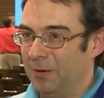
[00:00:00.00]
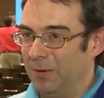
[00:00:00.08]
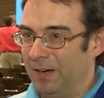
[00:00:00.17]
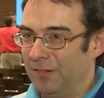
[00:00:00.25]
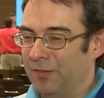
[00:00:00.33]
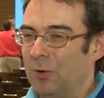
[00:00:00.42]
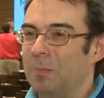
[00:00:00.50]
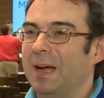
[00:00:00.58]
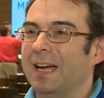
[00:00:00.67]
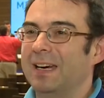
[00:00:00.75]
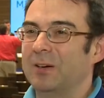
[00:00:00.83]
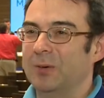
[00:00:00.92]
right
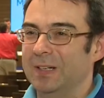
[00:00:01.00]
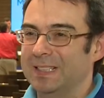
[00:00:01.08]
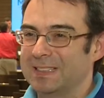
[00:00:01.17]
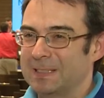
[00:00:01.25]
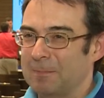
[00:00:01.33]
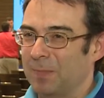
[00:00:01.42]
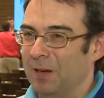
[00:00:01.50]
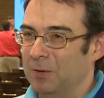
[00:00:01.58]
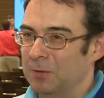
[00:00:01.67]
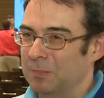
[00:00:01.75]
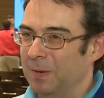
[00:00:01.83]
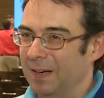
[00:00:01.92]
format, or it's
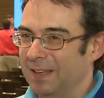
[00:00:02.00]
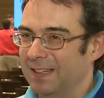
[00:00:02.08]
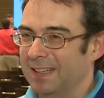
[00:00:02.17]
owned by